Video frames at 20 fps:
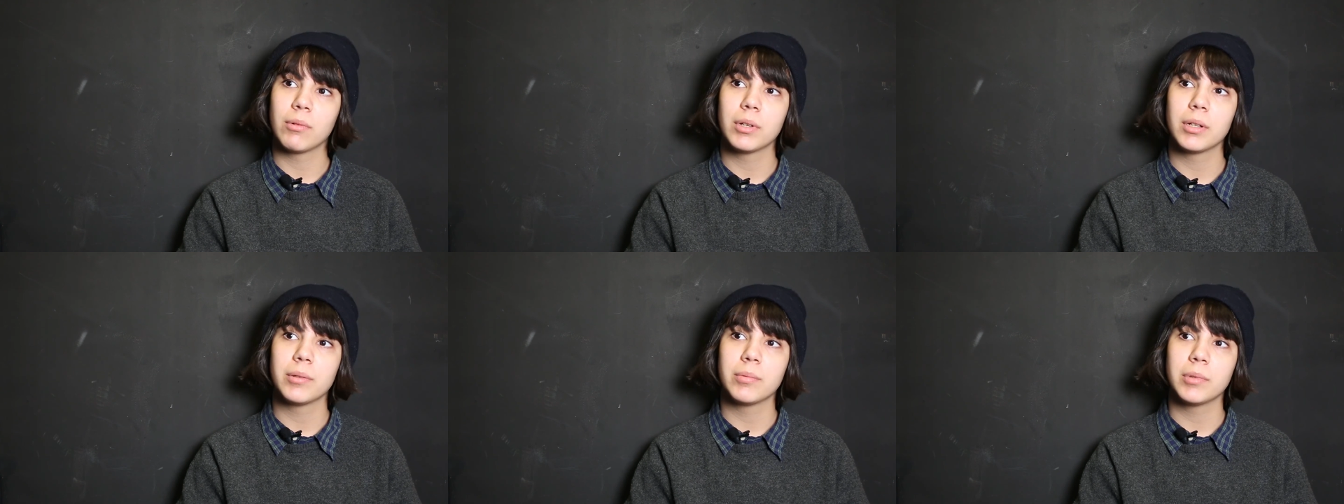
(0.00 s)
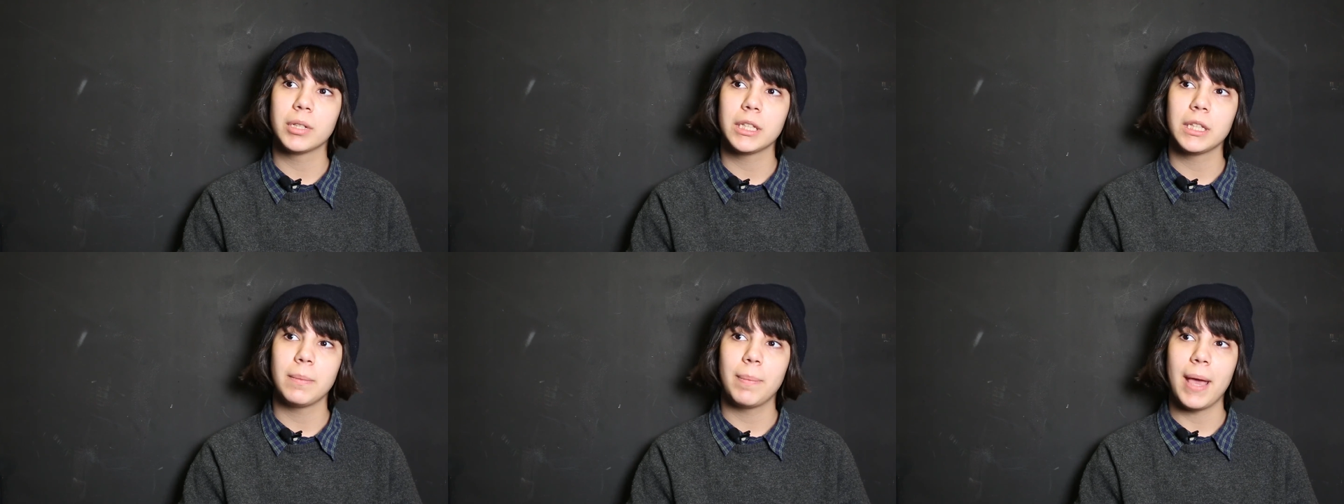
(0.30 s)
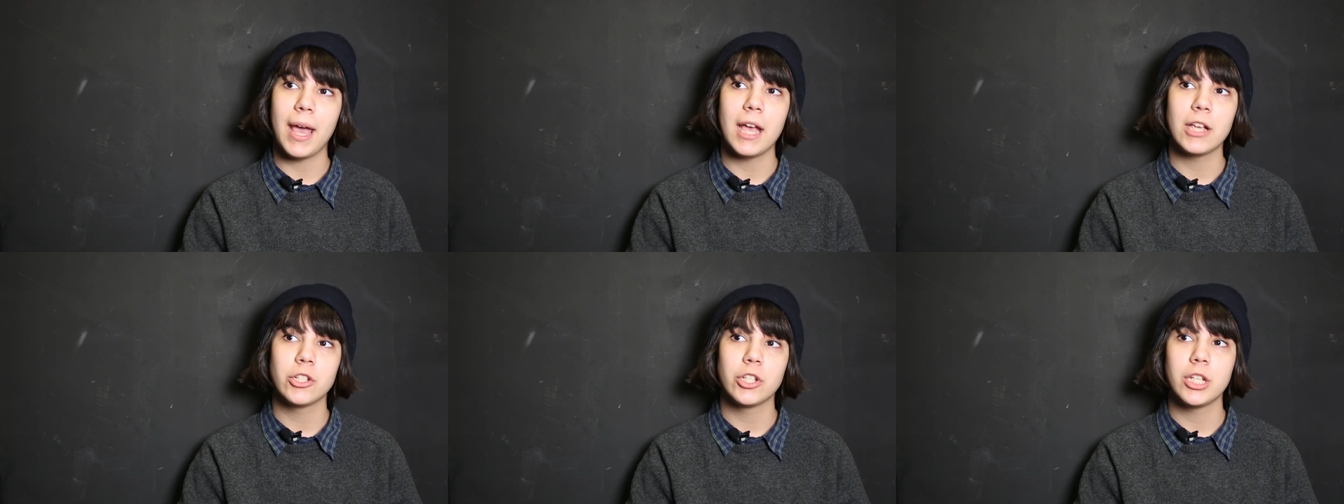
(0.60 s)
we're really
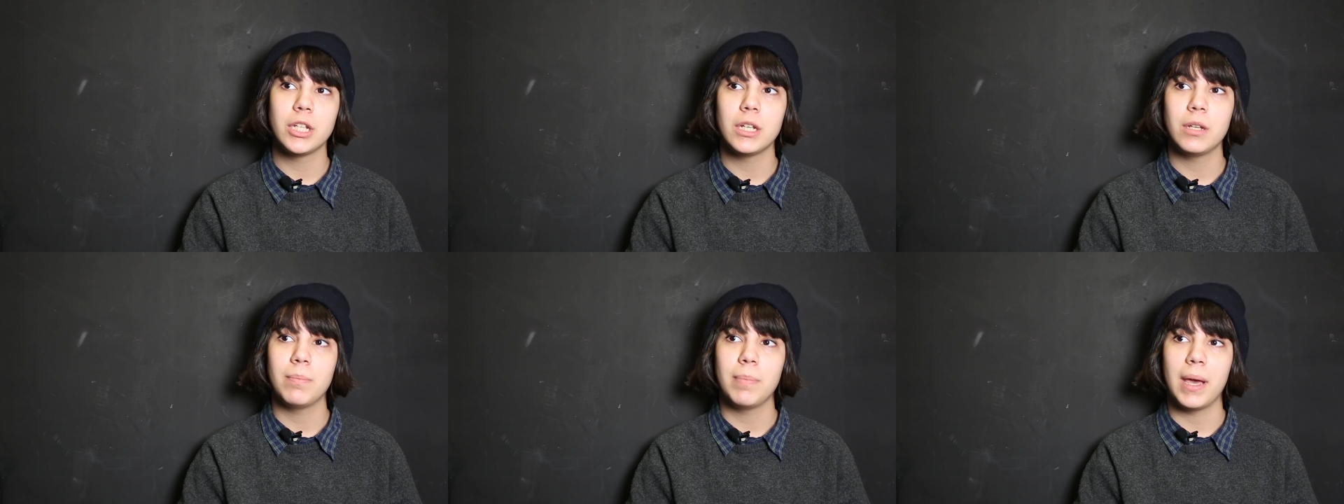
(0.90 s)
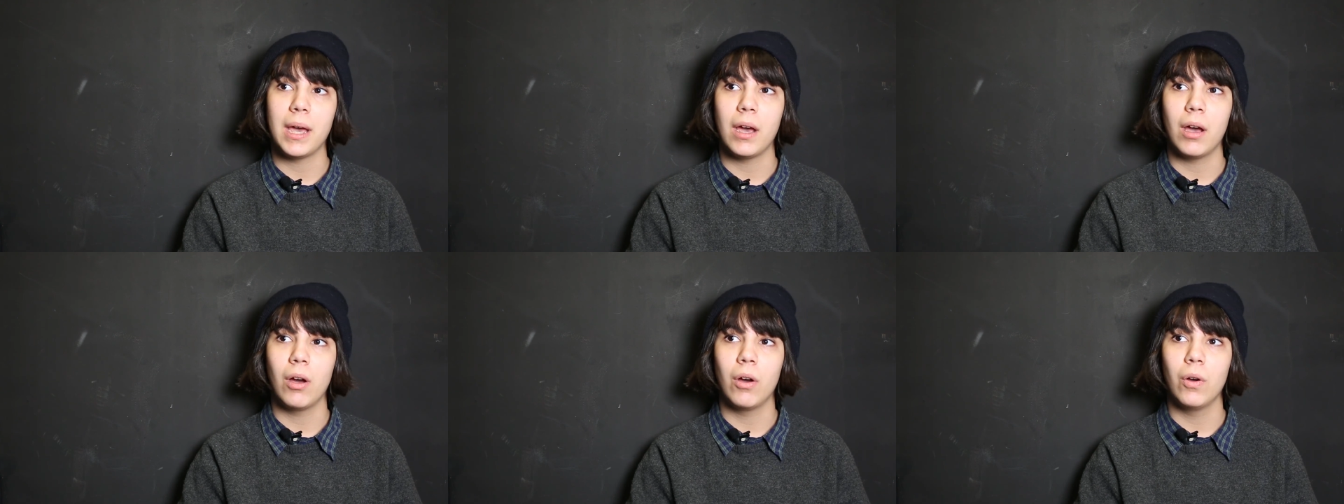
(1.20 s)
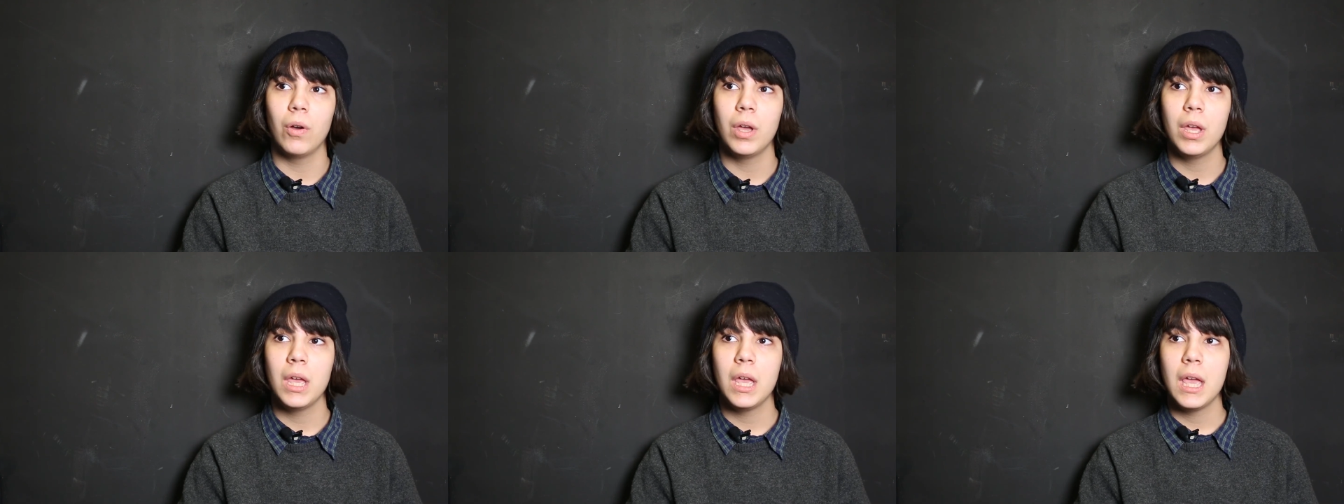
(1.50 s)
passionate
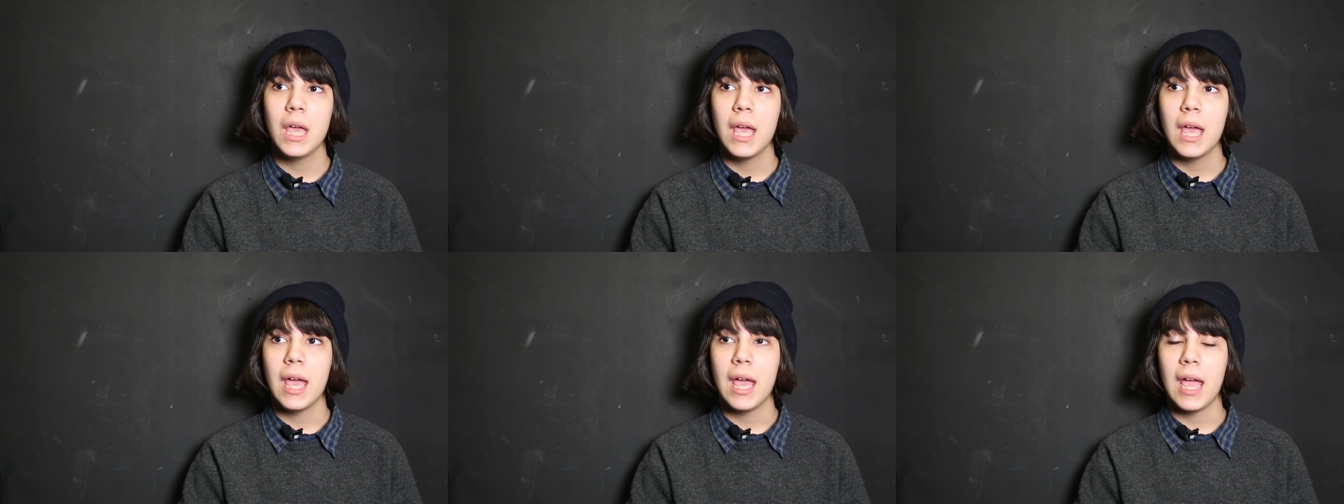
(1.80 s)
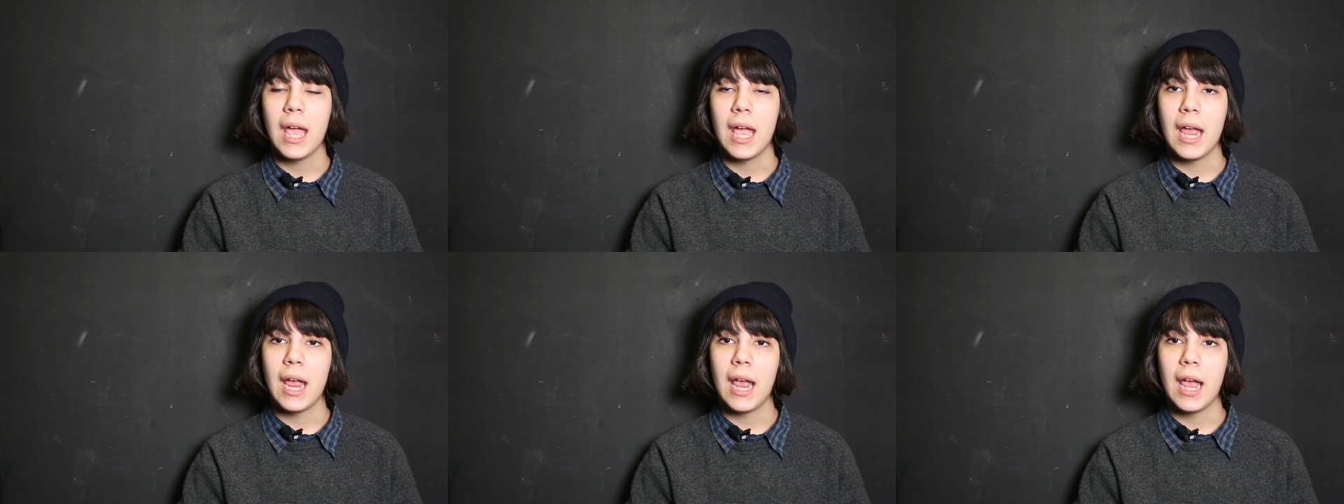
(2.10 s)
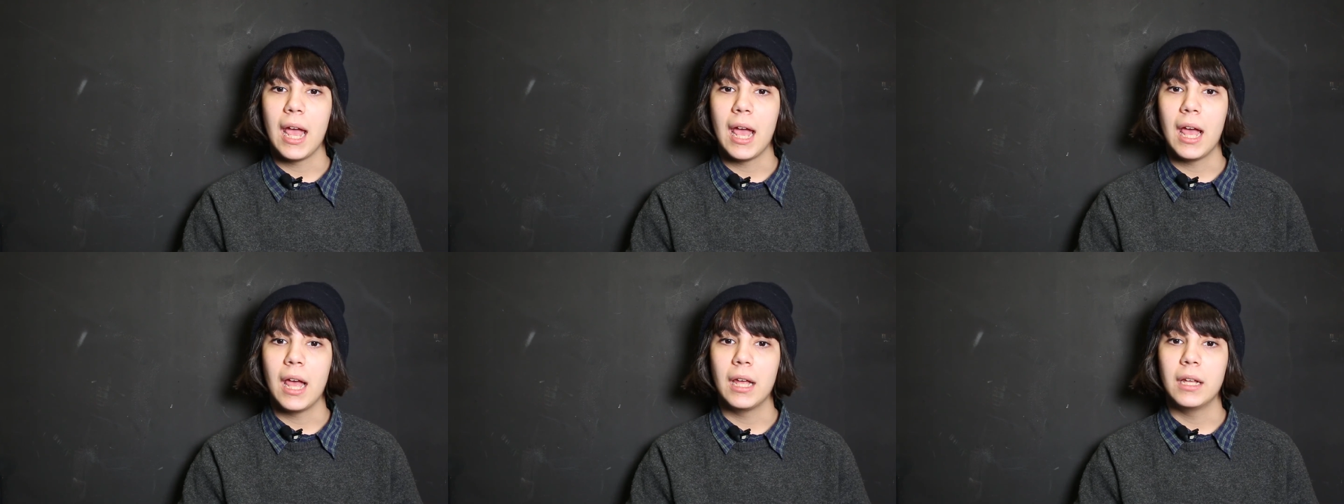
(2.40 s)
about,
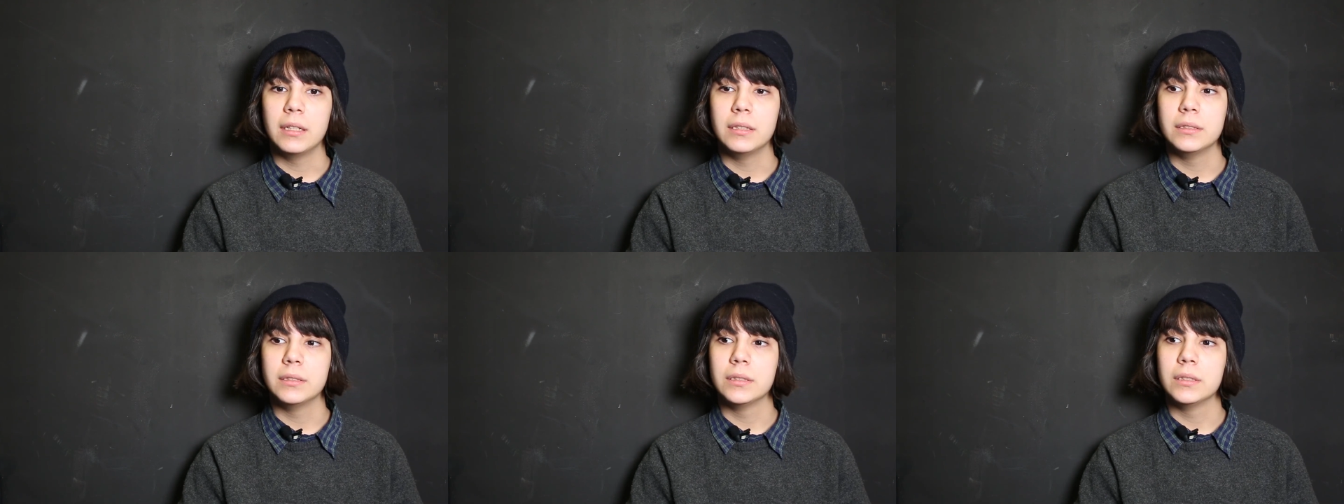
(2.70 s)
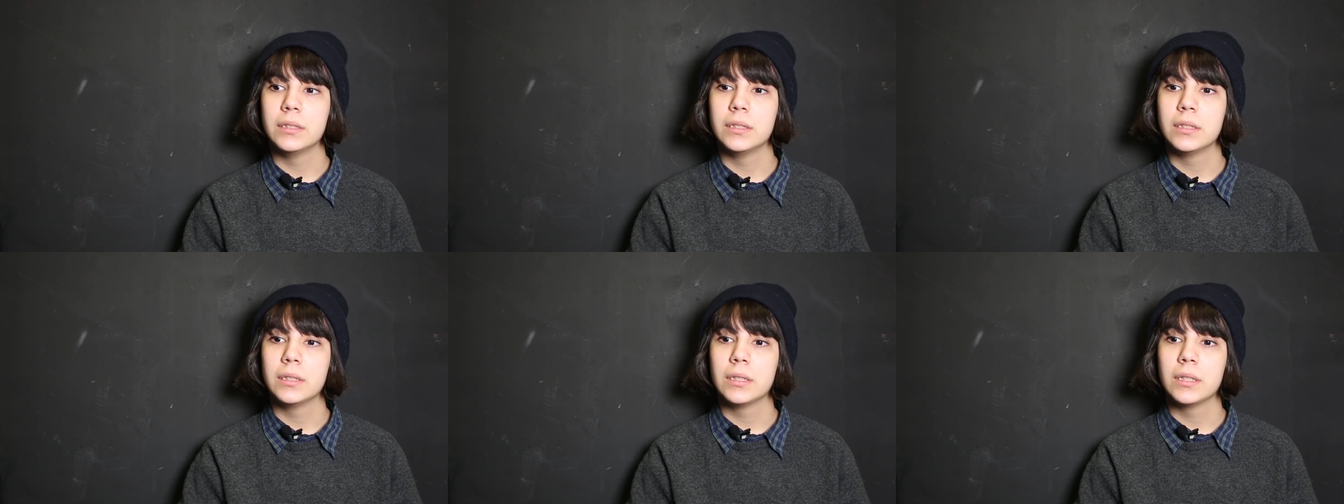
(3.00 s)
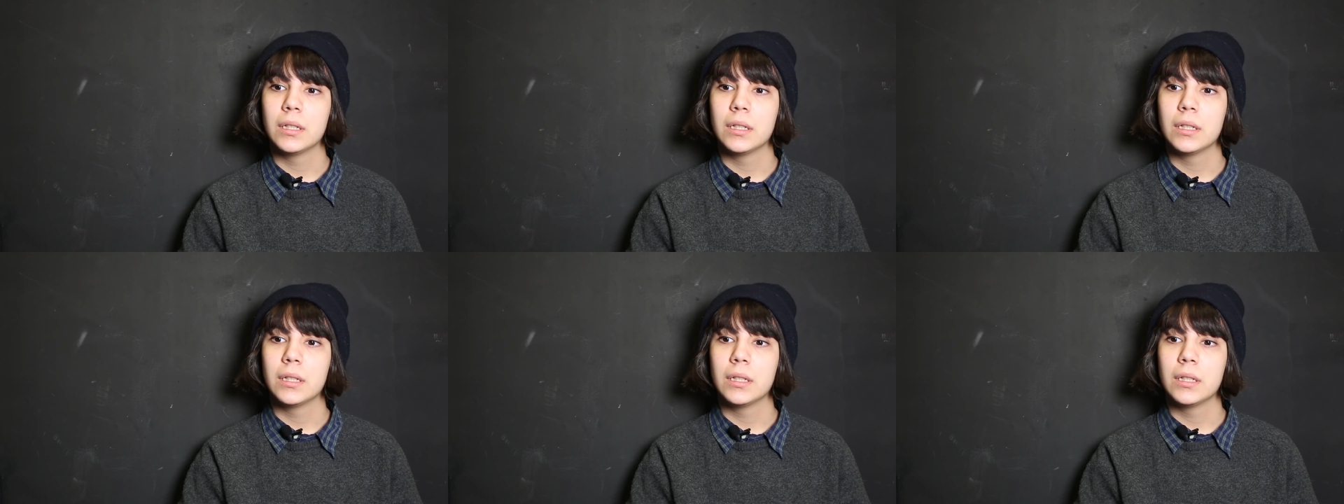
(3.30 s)
and